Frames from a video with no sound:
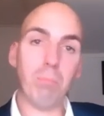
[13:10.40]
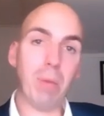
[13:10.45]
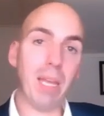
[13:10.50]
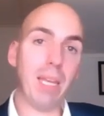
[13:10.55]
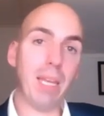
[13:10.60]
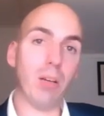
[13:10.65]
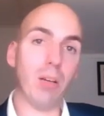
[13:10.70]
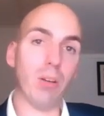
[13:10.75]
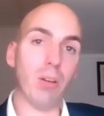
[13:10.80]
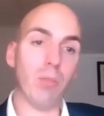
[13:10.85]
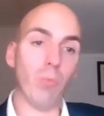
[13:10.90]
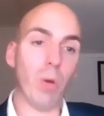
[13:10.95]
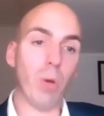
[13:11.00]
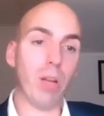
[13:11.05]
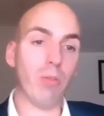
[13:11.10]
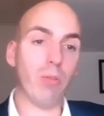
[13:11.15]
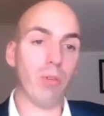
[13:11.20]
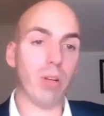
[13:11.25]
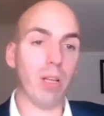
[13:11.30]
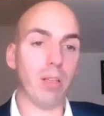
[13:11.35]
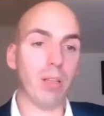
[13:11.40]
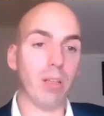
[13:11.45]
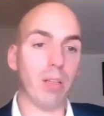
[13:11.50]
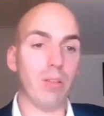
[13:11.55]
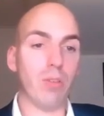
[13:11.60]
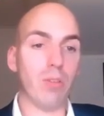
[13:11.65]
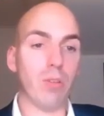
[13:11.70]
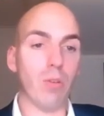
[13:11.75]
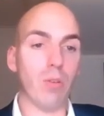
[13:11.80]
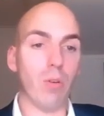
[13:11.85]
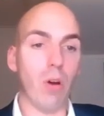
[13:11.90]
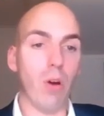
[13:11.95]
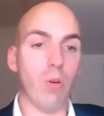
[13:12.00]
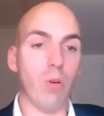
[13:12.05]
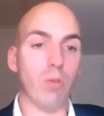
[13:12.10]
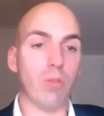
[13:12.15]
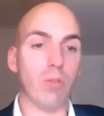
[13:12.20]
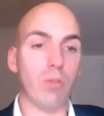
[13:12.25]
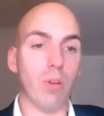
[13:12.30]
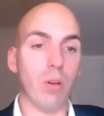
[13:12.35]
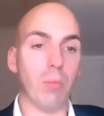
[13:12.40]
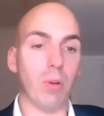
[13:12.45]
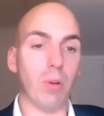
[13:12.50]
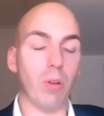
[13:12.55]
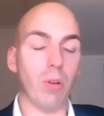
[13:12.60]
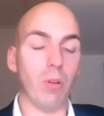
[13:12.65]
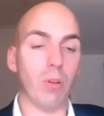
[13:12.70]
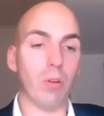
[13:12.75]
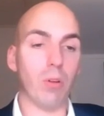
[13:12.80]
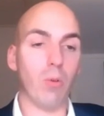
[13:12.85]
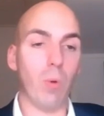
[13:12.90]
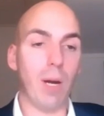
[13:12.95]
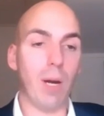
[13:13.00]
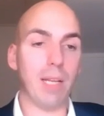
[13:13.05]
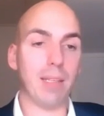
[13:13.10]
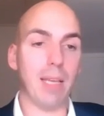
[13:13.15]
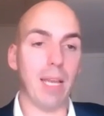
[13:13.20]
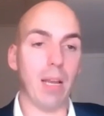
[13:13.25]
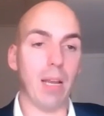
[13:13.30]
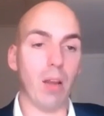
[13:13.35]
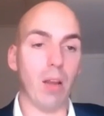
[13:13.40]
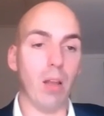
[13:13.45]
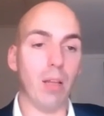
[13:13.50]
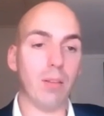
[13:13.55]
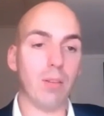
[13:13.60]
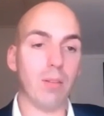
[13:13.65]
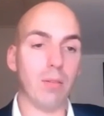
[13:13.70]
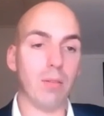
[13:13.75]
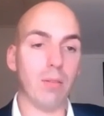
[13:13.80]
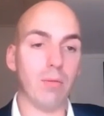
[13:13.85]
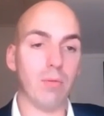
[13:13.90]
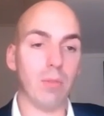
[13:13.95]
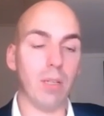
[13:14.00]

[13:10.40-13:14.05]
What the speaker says: depending on whether or not it's your own terminal, quite a lot.